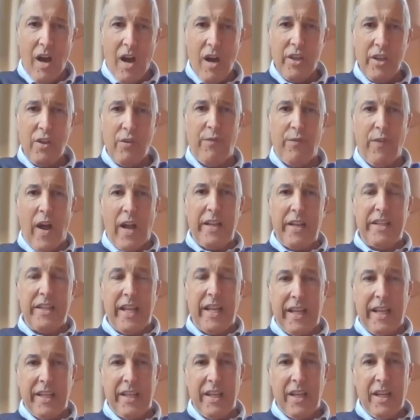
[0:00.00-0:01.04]
you
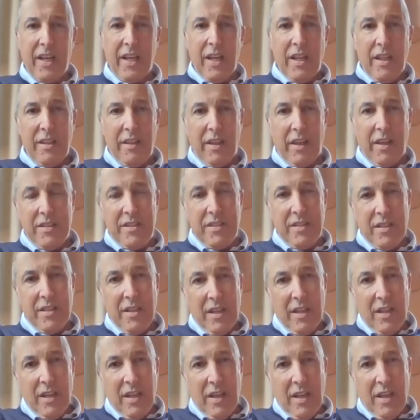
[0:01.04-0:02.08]
finding that
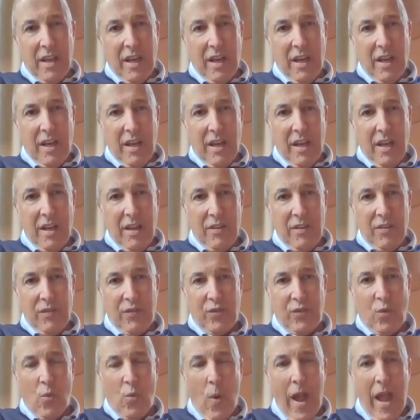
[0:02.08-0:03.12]

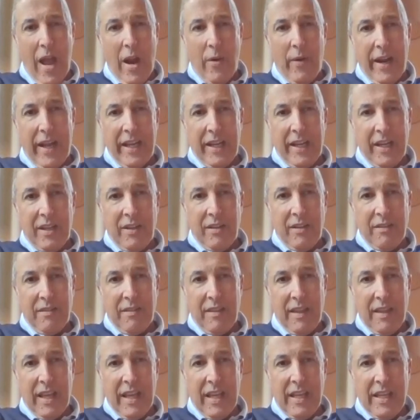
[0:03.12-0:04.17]
squaring
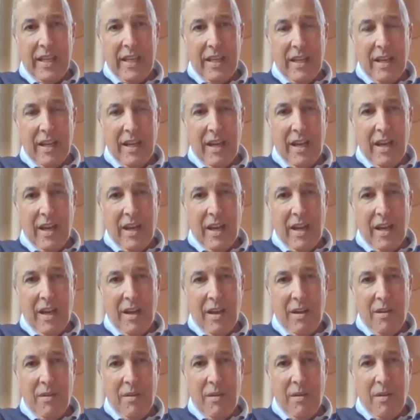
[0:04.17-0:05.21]
the
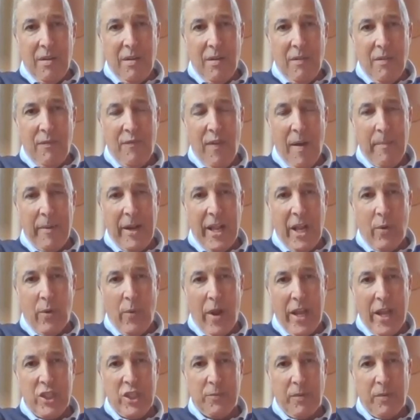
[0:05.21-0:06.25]
family
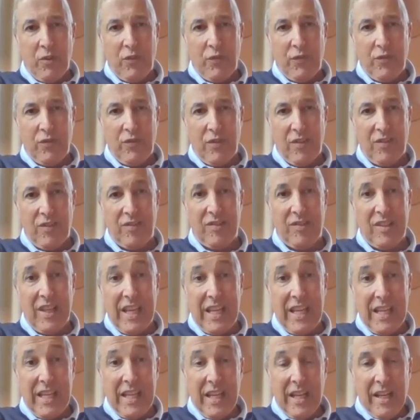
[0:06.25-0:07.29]
arrangements to
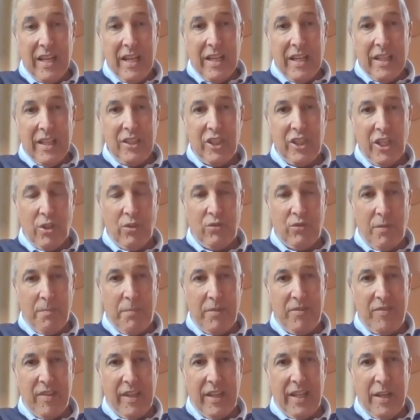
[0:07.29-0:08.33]
see children,
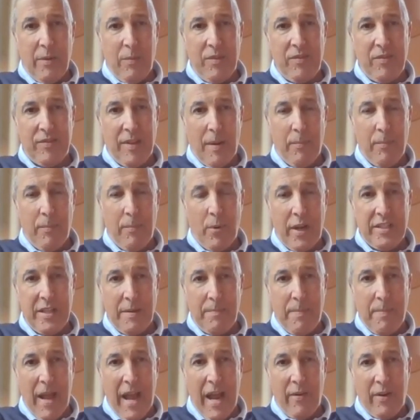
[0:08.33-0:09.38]
particularly with
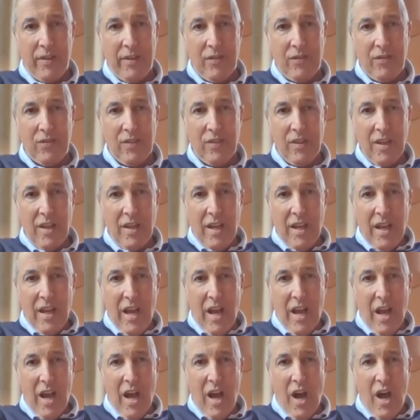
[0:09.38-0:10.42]
separated parents,
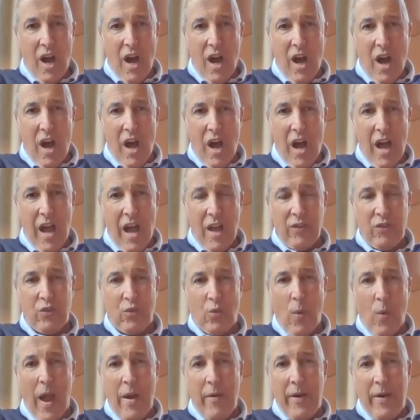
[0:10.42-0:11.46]

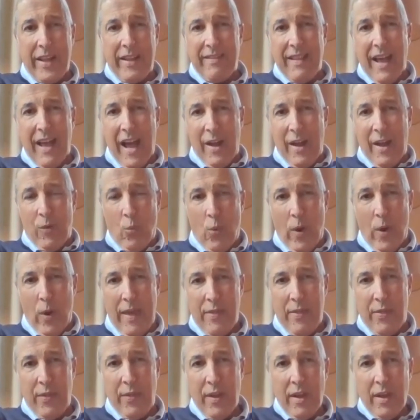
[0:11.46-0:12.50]
squaring that
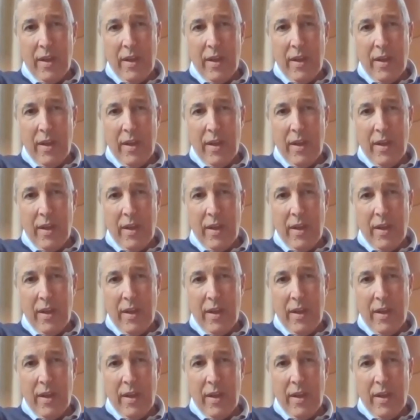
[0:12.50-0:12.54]
with